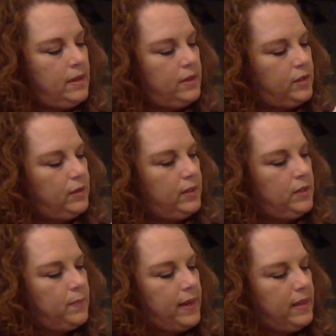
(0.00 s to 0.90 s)
So
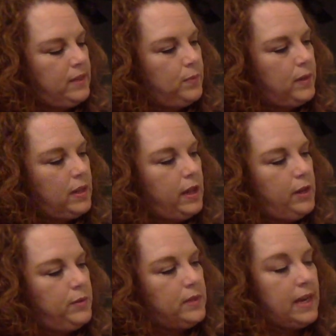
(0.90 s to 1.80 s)
this made this one
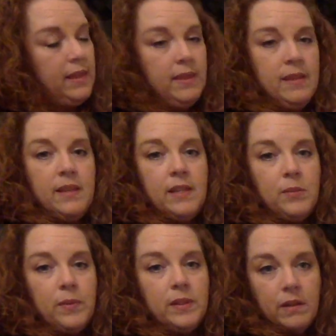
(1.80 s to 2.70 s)
closed, and then this
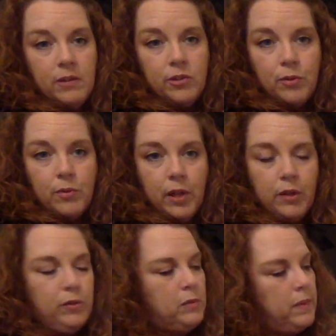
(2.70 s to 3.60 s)
one is also
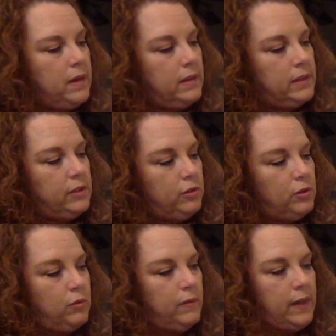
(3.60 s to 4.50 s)
closed because a
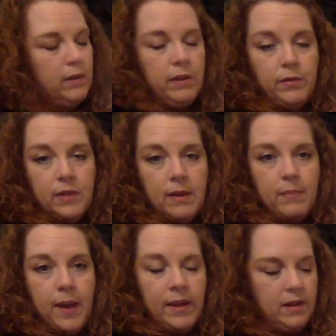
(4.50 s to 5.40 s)
short vowel closed up
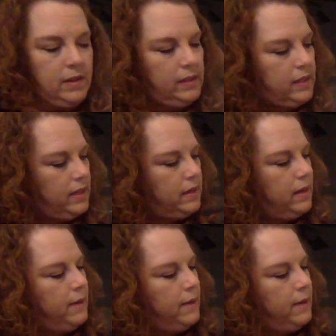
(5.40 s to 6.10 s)
by a consonant.